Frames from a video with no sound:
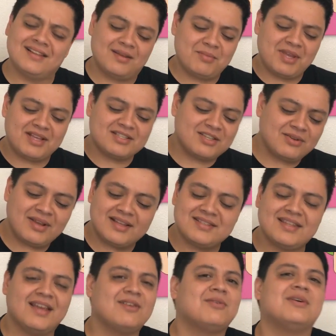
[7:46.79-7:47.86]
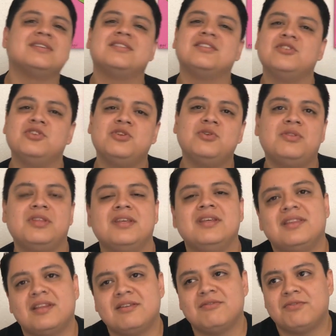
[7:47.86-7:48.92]
Let me ask you guys that question. Do you
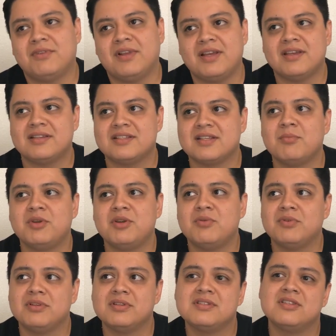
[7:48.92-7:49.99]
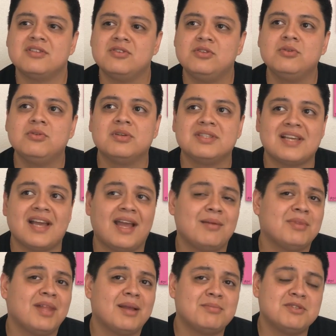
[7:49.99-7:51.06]
think that if, like, somebody was to do a
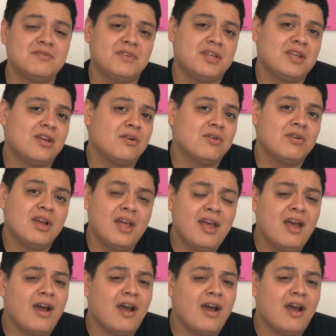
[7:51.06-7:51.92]
time-lapse video